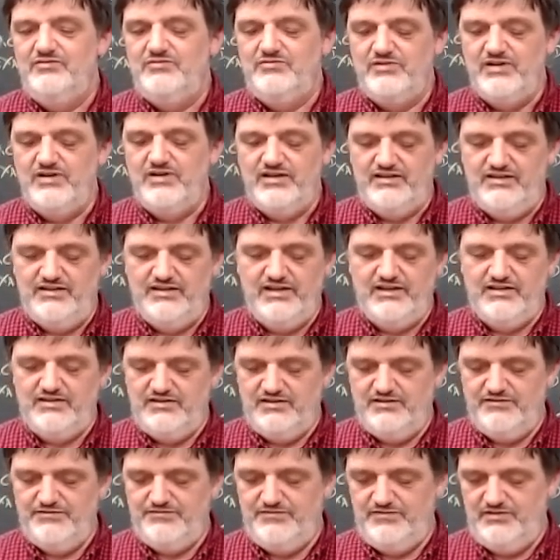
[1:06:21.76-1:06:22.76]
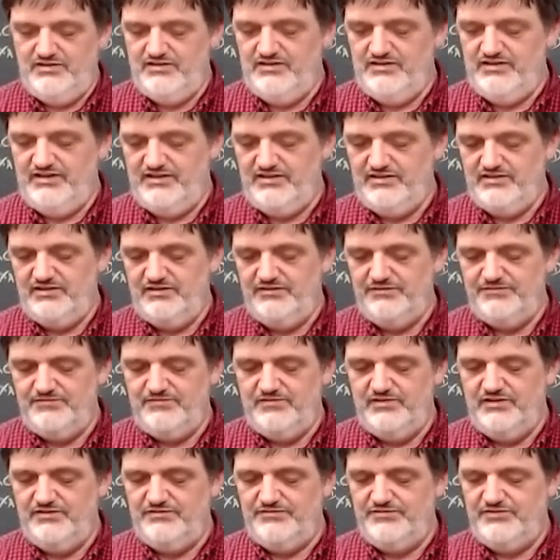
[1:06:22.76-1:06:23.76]
Right? Like if like if
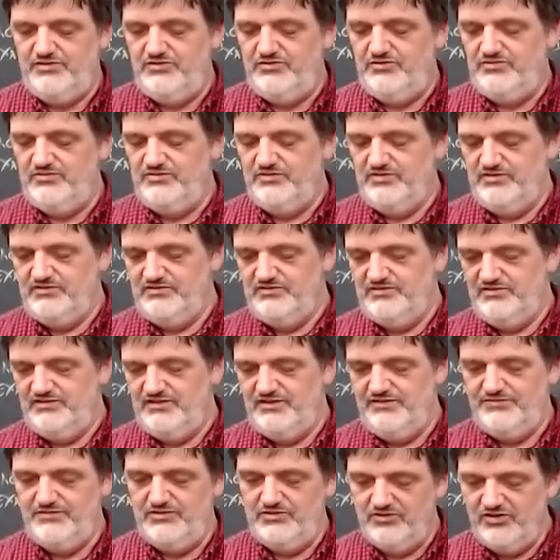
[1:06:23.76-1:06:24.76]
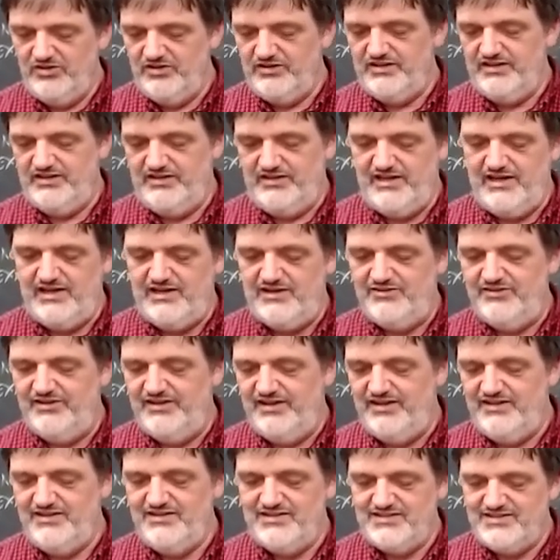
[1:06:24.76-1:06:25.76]
if you if you look at how
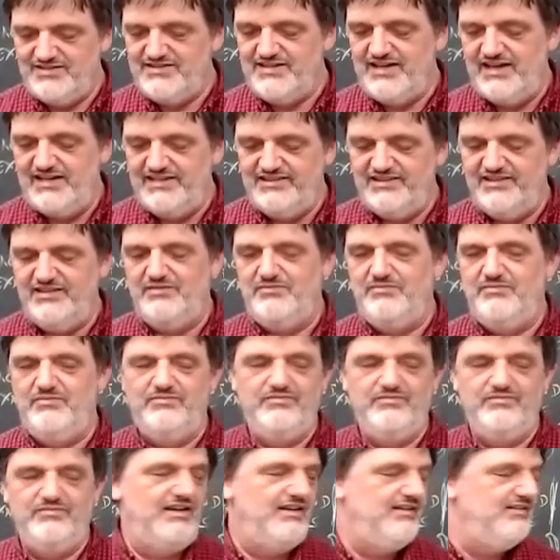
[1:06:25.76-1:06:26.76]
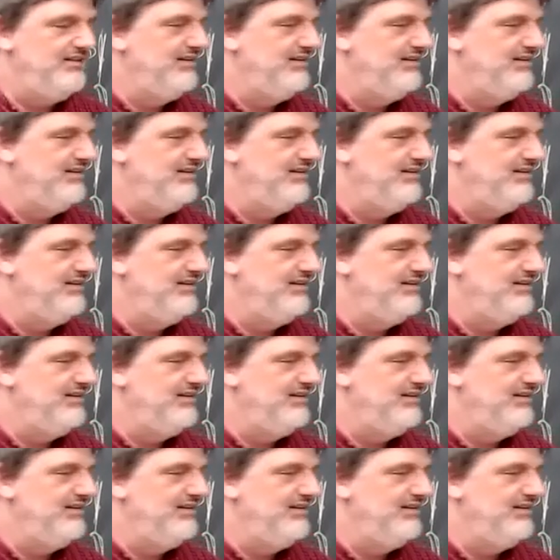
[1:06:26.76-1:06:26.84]
they cite them,